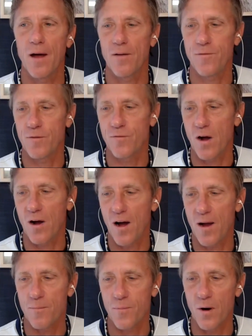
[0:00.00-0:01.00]
that if you've
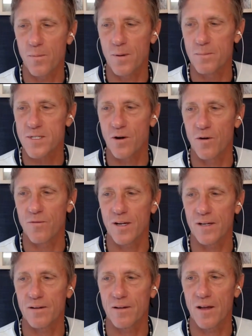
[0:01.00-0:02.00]
got high problem
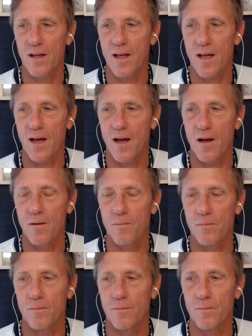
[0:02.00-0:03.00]
solving
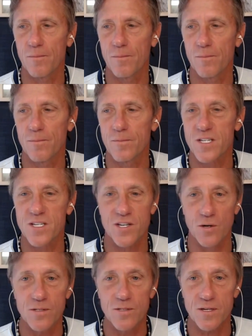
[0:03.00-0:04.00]
um,
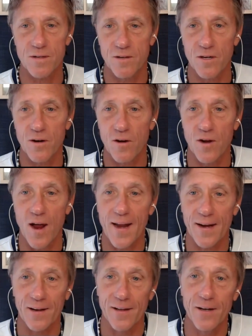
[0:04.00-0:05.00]
skills and, you know, you're
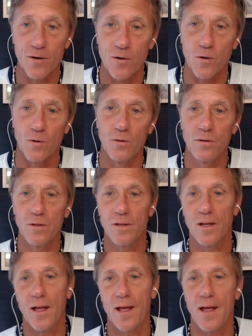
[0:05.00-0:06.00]
analytical,
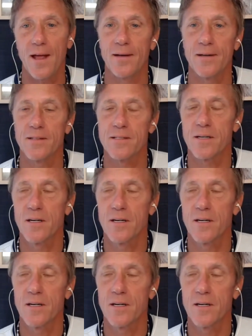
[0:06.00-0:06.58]
and